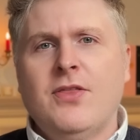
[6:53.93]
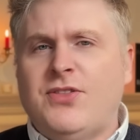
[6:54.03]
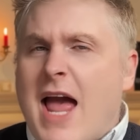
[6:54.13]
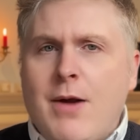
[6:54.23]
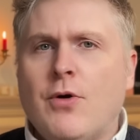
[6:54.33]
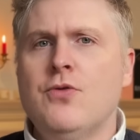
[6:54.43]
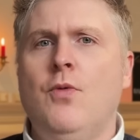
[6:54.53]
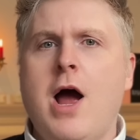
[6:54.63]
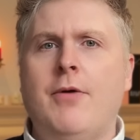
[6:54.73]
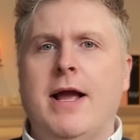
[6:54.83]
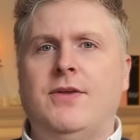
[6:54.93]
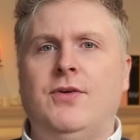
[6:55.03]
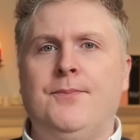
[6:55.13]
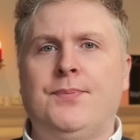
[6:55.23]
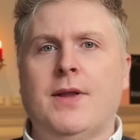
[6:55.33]
They wouldn't wear it,
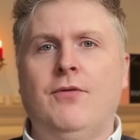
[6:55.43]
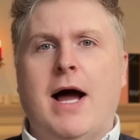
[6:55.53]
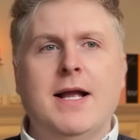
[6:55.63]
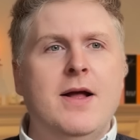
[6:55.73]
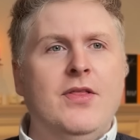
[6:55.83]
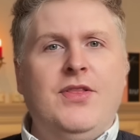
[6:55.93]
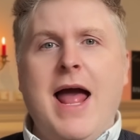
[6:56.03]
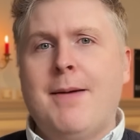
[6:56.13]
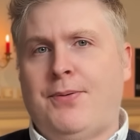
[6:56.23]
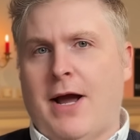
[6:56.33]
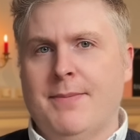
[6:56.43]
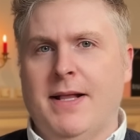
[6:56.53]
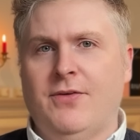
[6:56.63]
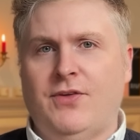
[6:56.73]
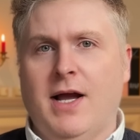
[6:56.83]
right? Their Prime
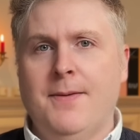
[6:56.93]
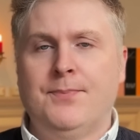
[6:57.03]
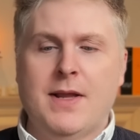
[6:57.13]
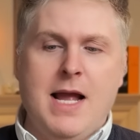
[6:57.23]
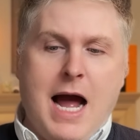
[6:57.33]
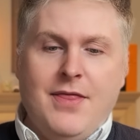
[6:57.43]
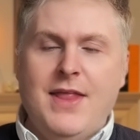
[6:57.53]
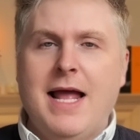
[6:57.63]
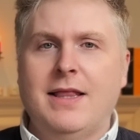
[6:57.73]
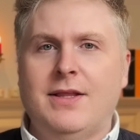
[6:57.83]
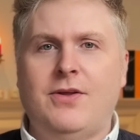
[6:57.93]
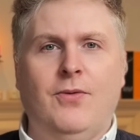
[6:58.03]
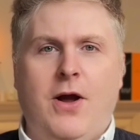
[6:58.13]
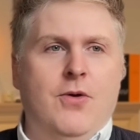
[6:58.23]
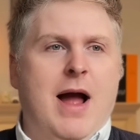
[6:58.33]
Minister and their
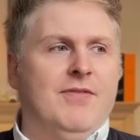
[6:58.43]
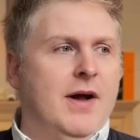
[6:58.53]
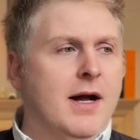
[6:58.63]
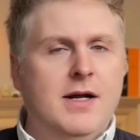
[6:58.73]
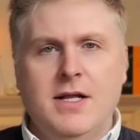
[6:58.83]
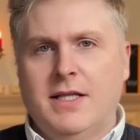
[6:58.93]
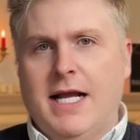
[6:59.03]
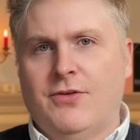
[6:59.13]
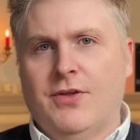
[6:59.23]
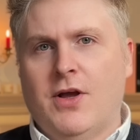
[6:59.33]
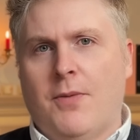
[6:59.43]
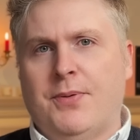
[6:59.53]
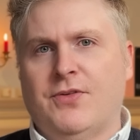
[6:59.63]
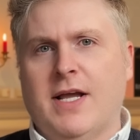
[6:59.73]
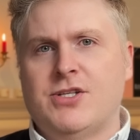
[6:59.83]
whoever, leader of the
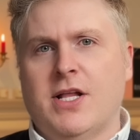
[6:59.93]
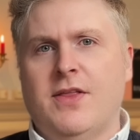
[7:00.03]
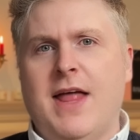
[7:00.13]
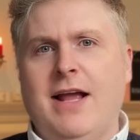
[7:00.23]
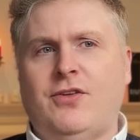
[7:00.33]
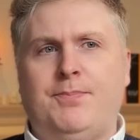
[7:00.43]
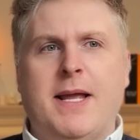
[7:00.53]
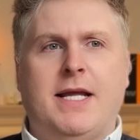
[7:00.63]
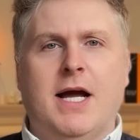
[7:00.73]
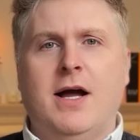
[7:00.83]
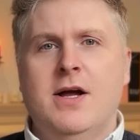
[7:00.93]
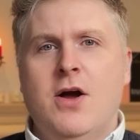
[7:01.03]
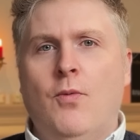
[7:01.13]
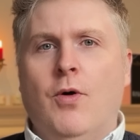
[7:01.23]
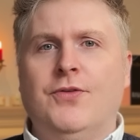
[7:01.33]
opposition, and their Speaker
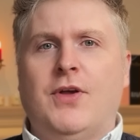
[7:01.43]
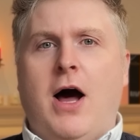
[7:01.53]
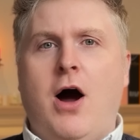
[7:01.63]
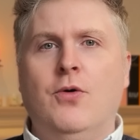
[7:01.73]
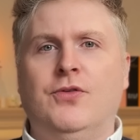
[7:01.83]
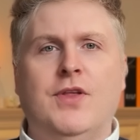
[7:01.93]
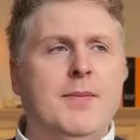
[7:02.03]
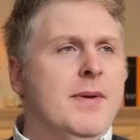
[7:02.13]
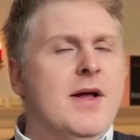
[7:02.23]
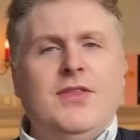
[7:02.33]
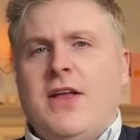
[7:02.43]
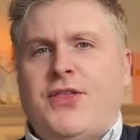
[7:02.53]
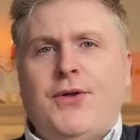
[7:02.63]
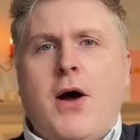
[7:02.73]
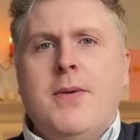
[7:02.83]
want to hose them. They
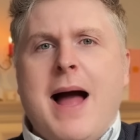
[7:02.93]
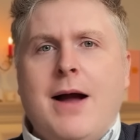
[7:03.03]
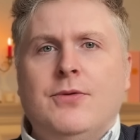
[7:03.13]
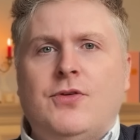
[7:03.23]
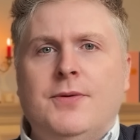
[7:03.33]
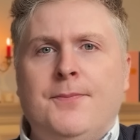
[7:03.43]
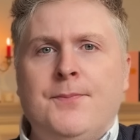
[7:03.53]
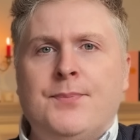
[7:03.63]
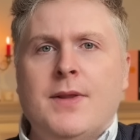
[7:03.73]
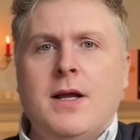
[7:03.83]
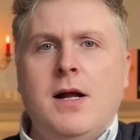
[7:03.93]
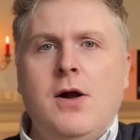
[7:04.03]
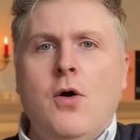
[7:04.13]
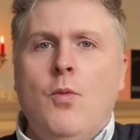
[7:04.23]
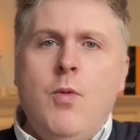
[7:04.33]
throw them out.
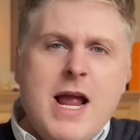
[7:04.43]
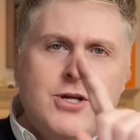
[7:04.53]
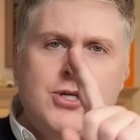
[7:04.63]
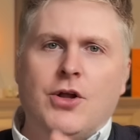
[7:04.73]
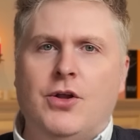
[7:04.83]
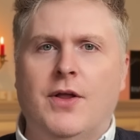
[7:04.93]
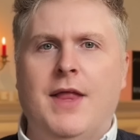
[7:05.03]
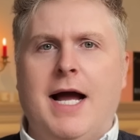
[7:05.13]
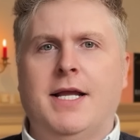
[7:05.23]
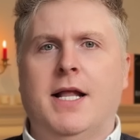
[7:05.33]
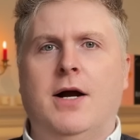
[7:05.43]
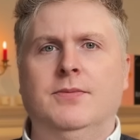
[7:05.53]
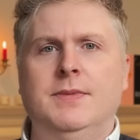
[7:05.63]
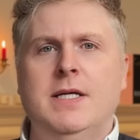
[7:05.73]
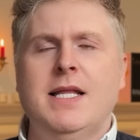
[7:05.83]
We have done that, you know.
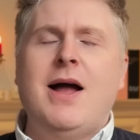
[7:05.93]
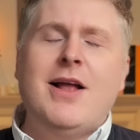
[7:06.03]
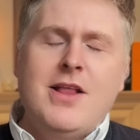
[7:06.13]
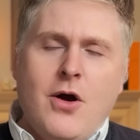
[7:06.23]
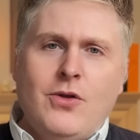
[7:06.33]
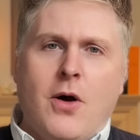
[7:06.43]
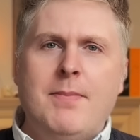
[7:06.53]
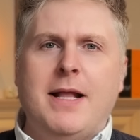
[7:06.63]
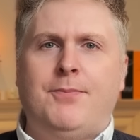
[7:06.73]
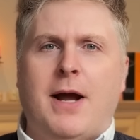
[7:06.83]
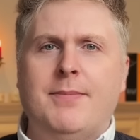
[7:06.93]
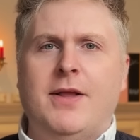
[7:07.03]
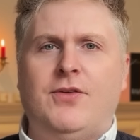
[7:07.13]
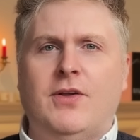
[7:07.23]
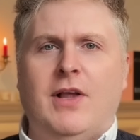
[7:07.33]
Now, I know not many Prime
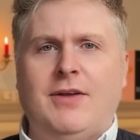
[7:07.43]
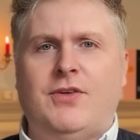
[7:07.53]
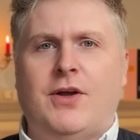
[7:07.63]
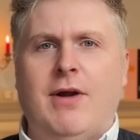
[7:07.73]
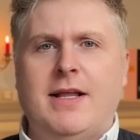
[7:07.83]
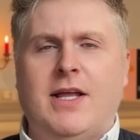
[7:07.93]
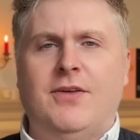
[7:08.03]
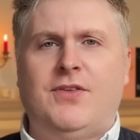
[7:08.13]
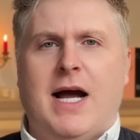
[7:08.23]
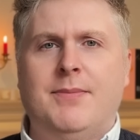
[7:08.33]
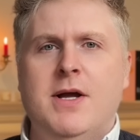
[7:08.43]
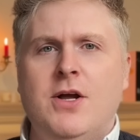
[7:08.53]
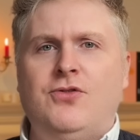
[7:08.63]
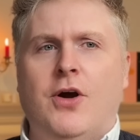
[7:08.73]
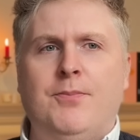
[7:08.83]
Ministers lasted a great deal of time
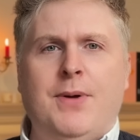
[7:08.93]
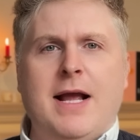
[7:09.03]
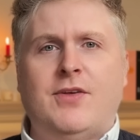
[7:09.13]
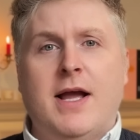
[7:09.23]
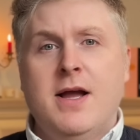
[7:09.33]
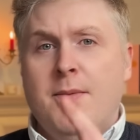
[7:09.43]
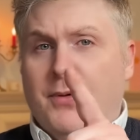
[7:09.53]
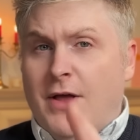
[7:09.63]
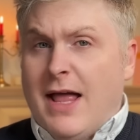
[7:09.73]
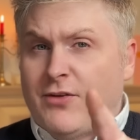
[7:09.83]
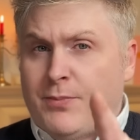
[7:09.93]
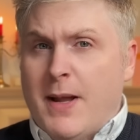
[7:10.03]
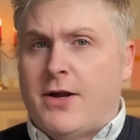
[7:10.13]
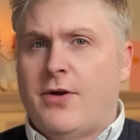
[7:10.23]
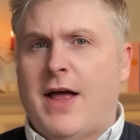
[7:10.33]
during Brexit, but that
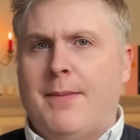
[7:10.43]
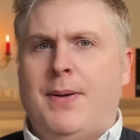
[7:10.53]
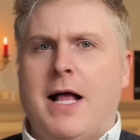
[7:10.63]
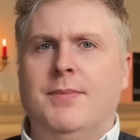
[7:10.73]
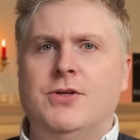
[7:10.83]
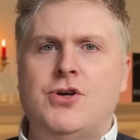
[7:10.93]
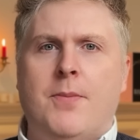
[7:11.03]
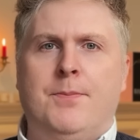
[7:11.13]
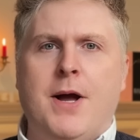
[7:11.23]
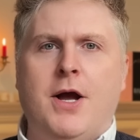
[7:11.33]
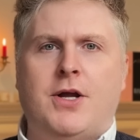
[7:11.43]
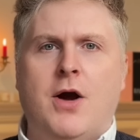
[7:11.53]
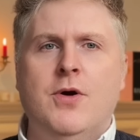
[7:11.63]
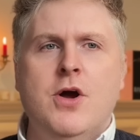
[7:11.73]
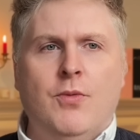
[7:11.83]
Speaker of that Parliament, John
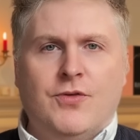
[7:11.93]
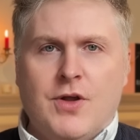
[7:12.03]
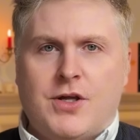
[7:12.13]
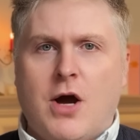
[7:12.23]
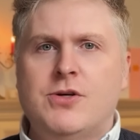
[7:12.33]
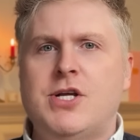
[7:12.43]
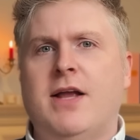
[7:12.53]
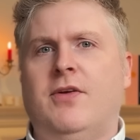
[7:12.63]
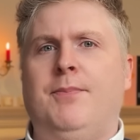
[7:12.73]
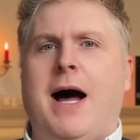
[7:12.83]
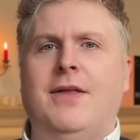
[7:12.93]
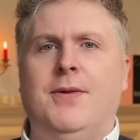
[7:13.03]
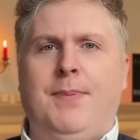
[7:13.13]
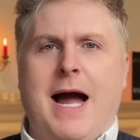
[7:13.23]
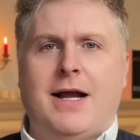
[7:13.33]
Bercow, was negotiating behind the
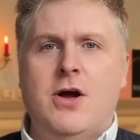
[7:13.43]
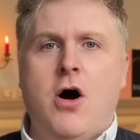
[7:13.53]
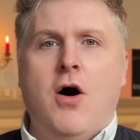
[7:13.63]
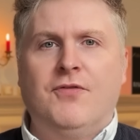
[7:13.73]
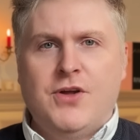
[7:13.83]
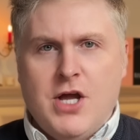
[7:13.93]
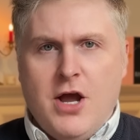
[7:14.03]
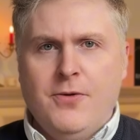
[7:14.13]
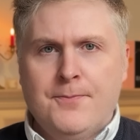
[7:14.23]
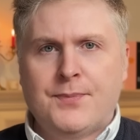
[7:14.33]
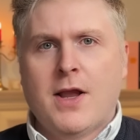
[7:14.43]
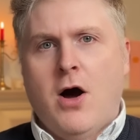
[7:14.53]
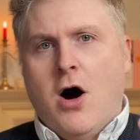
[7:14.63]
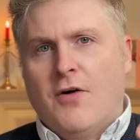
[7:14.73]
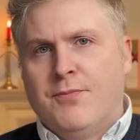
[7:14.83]
back of you,
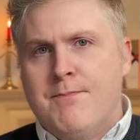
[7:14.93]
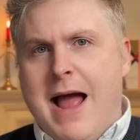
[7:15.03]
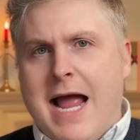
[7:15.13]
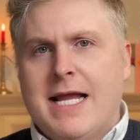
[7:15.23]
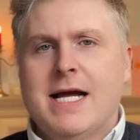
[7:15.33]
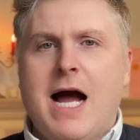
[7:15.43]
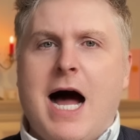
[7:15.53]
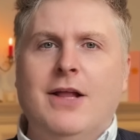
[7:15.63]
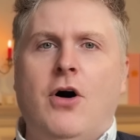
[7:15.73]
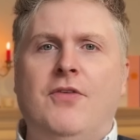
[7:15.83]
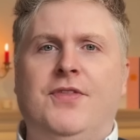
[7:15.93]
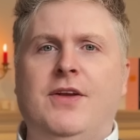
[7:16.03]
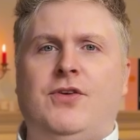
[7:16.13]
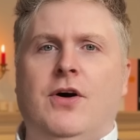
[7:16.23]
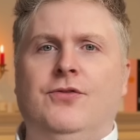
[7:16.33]
of May, and of
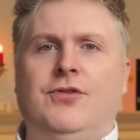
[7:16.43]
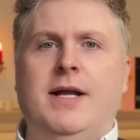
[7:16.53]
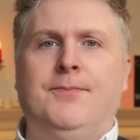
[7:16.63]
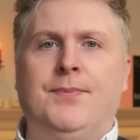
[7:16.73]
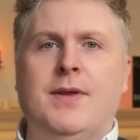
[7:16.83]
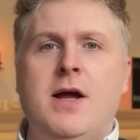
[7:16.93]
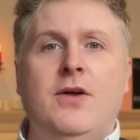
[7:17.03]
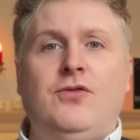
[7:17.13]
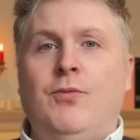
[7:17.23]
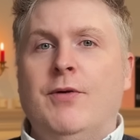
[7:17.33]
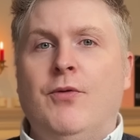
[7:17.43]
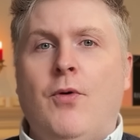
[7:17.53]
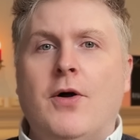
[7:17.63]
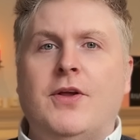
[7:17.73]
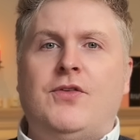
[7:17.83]
this country. So we
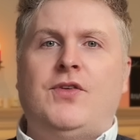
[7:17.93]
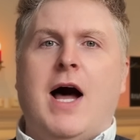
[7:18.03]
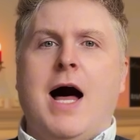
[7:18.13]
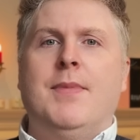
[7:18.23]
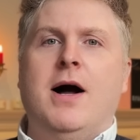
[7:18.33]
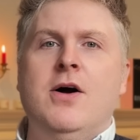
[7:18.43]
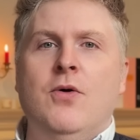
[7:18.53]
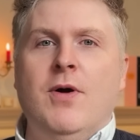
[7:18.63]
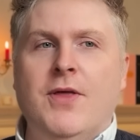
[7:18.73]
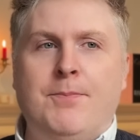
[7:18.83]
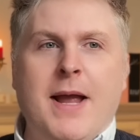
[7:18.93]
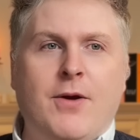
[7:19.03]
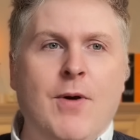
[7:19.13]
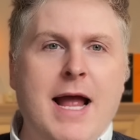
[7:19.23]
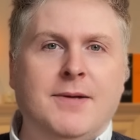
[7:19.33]
rewarded Starmer with a big
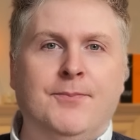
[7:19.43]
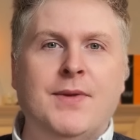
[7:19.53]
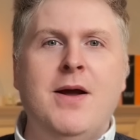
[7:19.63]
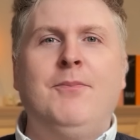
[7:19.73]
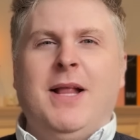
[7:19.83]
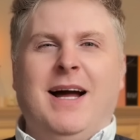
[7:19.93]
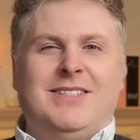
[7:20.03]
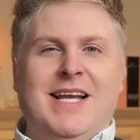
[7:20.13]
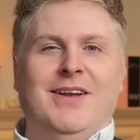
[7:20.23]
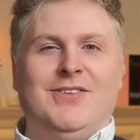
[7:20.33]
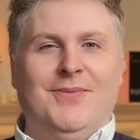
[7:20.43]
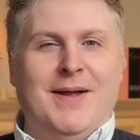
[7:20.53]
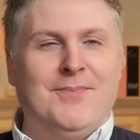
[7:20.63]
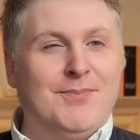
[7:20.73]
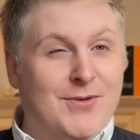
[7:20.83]
win. But I'll tell you
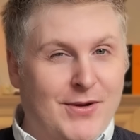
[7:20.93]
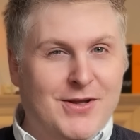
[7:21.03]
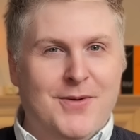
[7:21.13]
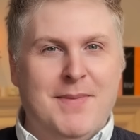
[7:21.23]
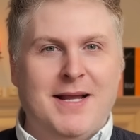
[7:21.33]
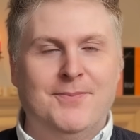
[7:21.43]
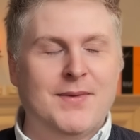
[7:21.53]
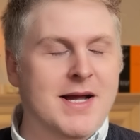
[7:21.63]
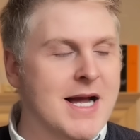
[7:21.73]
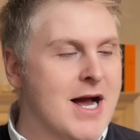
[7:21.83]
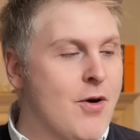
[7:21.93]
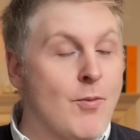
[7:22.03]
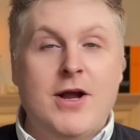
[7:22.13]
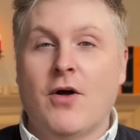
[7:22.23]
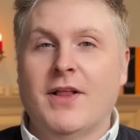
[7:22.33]
something, between you and me,
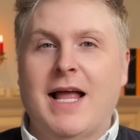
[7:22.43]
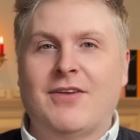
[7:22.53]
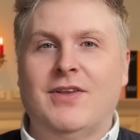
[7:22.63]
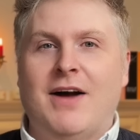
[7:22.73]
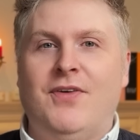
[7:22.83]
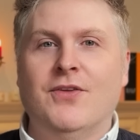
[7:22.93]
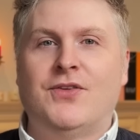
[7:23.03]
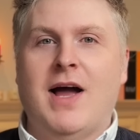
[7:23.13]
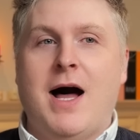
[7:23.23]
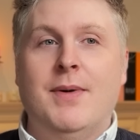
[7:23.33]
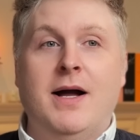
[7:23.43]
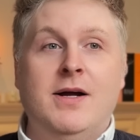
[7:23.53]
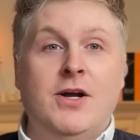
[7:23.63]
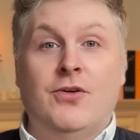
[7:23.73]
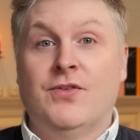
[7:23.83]
we got the last laugh on Starmer,
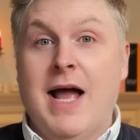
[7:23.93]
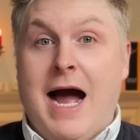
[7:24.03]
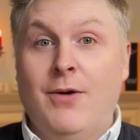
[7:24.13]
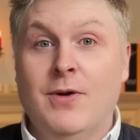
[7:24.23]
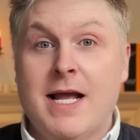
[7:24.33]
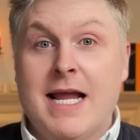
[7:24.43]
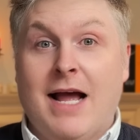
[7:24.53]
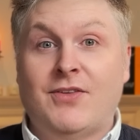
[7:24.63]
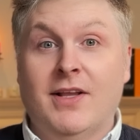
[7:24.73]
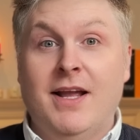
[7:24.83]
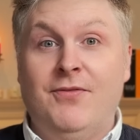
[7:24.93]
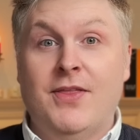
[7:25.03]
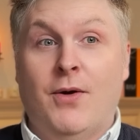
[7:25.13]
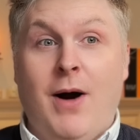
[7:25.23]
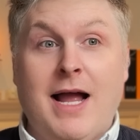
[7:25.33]
because now he has to live with
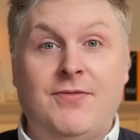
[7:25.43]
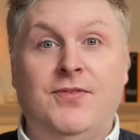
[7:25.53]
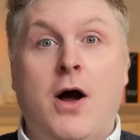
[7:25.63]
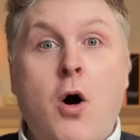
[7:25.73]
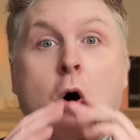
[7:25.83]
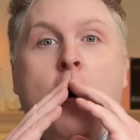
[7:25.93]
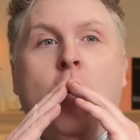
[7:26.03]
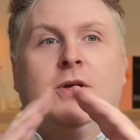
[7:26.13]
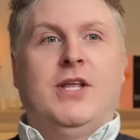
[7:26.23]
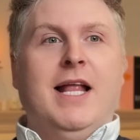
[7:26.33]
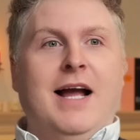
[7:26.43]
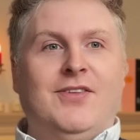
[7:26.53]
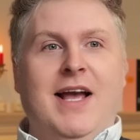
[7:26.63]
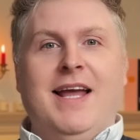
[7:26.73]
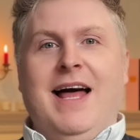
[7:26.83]
the wife. Oh, did I
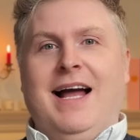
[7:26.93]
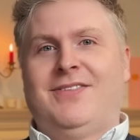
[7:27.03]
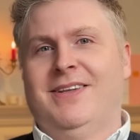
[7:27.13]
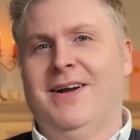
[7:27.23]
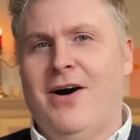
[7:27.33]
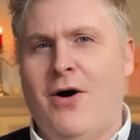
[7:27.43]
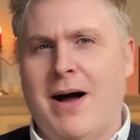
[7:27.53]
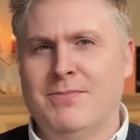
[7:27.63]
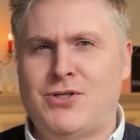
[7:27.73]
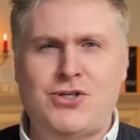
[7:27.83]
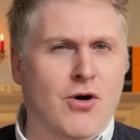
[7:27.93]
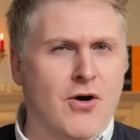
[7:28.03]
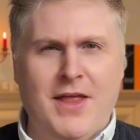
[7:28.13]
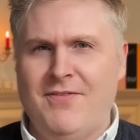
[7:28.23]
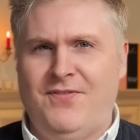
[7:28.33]
say that? Oh, I'm
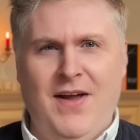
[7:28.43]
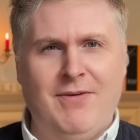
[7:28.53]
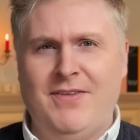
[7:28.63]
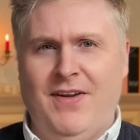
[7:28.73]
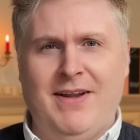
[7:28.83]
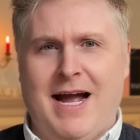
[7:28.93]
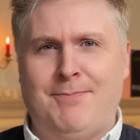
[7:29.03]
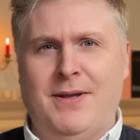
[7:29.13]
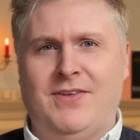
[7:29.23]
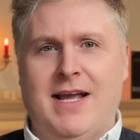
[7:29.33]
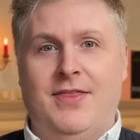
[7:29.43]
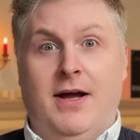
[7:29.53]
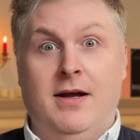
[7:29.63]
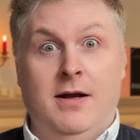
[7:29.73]
sure they're very, very happy together.